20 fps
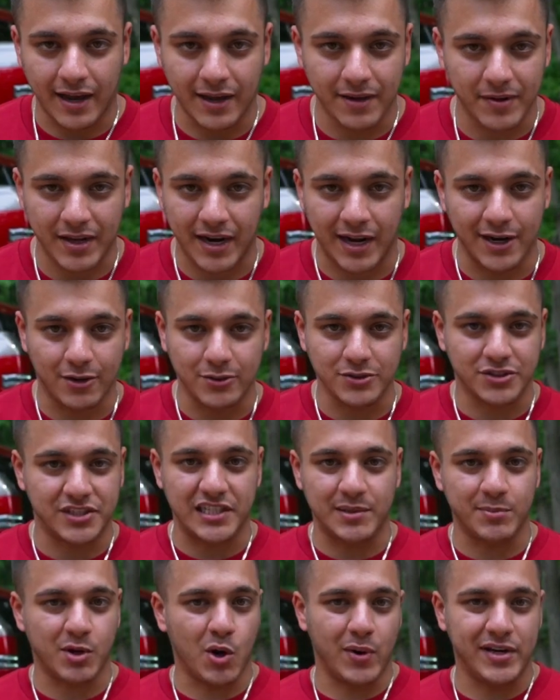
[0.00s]
and I don't see
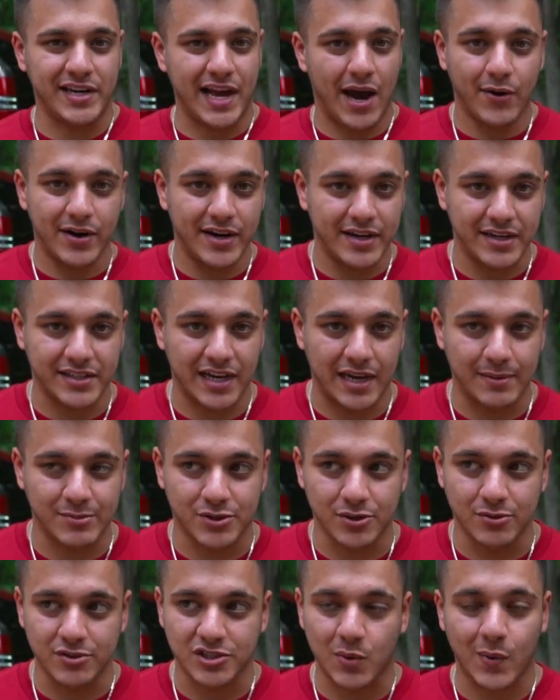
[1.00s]
them going down anytime
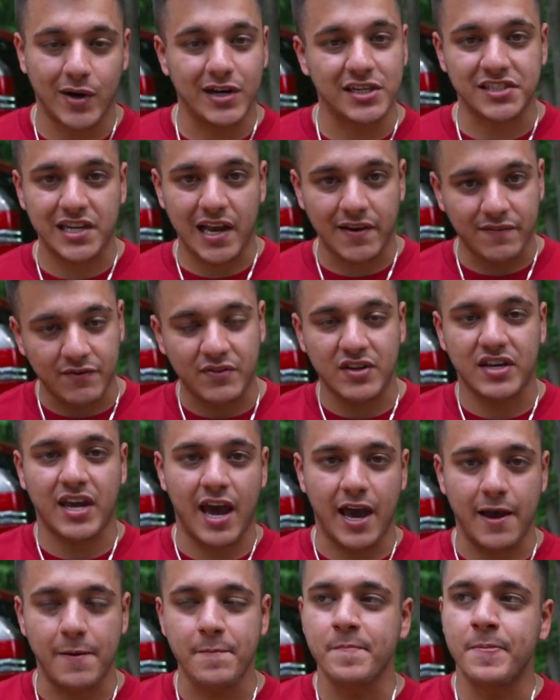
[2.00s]
soon. So we're gonna stay at
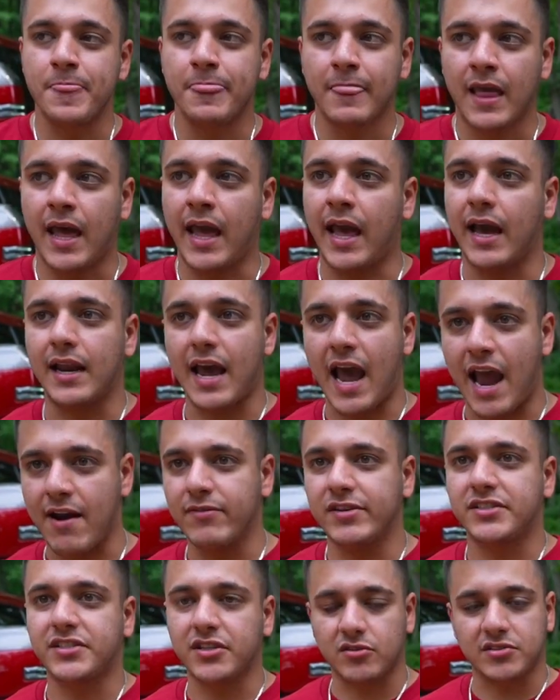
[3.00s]
50K. And
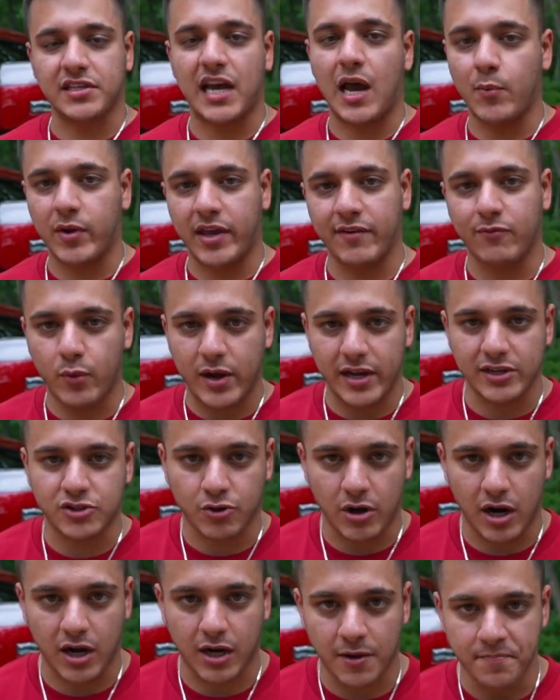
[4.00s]
every single time we give away a
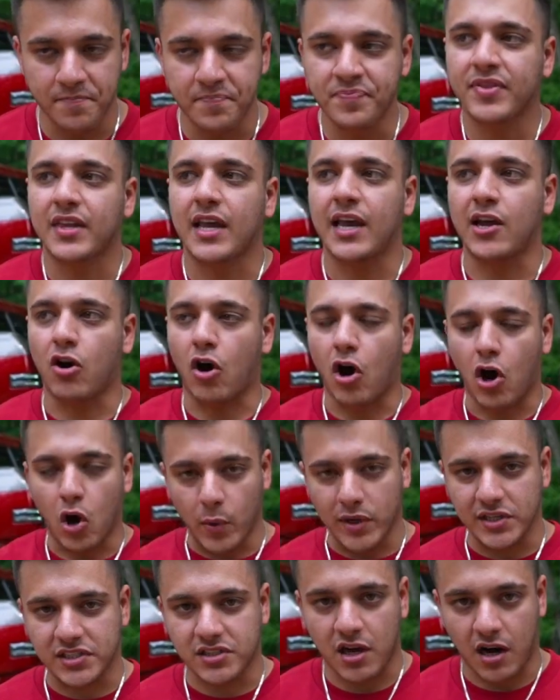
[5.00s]
truck, it
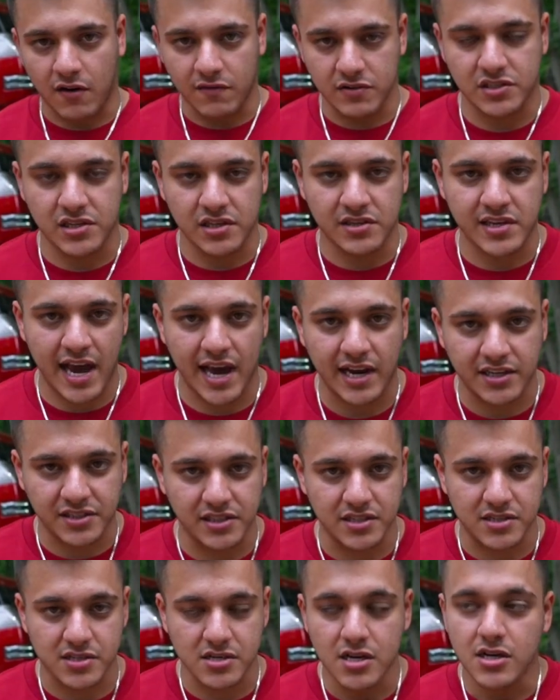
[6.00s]
always covers the
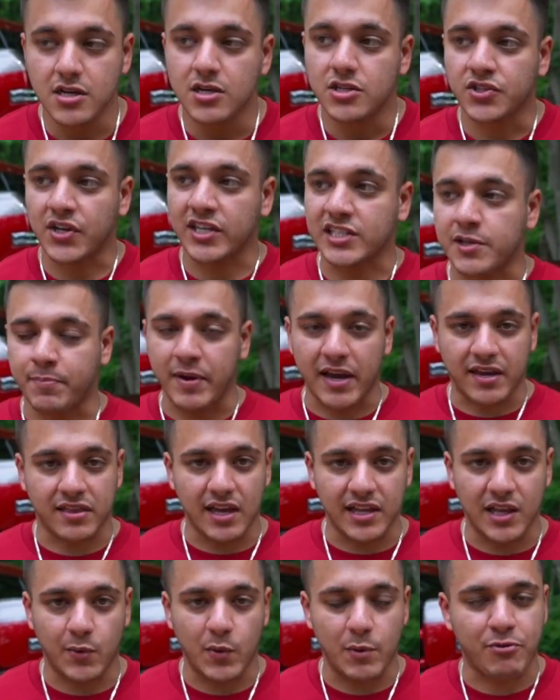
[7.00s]
taxes. So that's a big
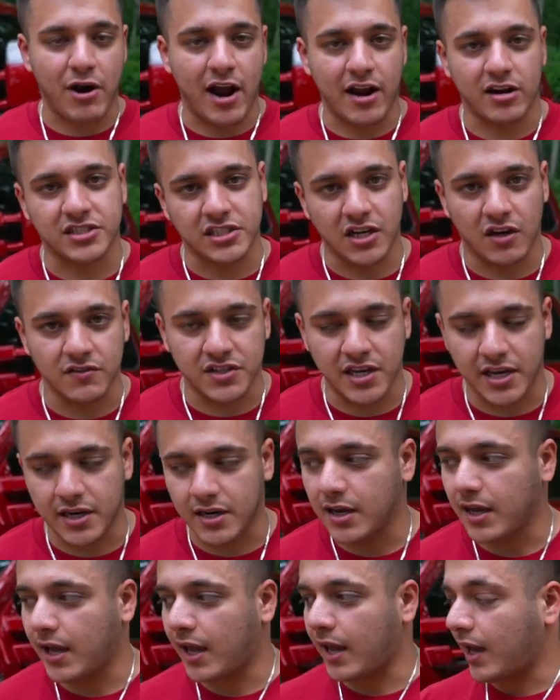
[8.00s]
thing that we pride ourselves in,
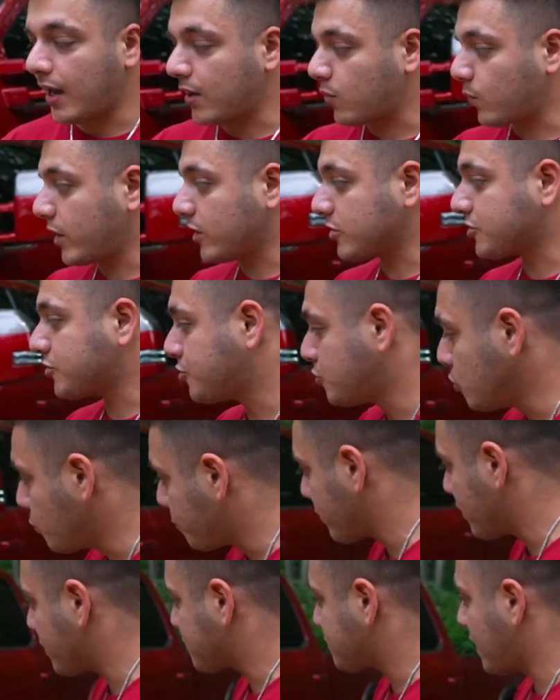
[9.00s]
and we are
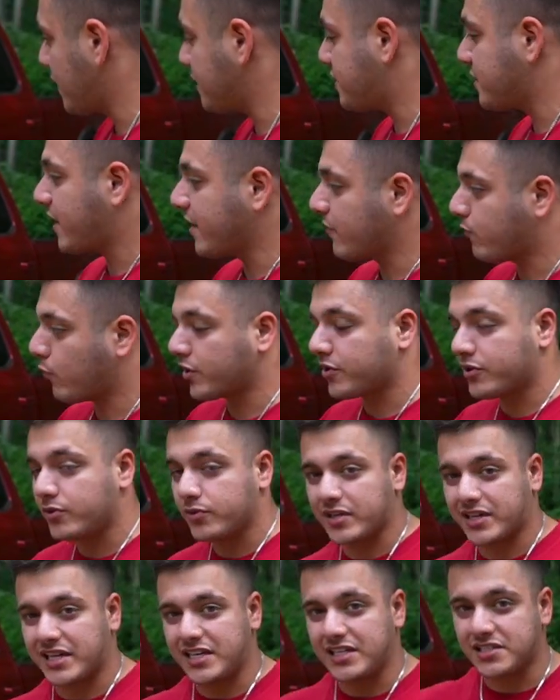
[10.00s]
super excited to give one of
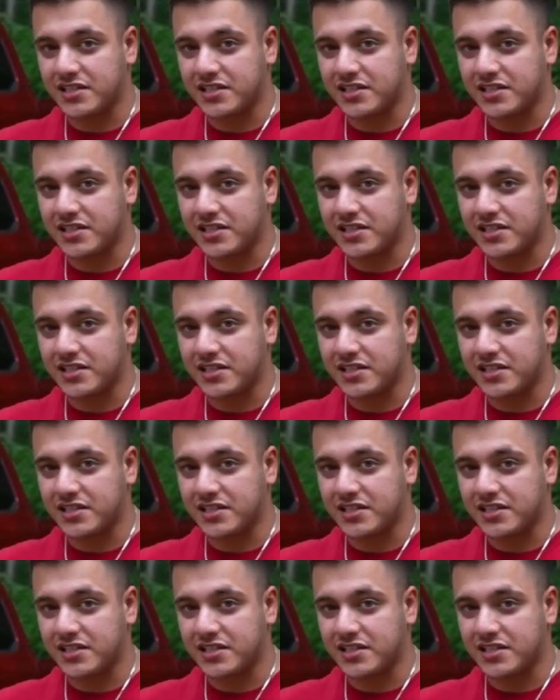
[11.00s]
you the keys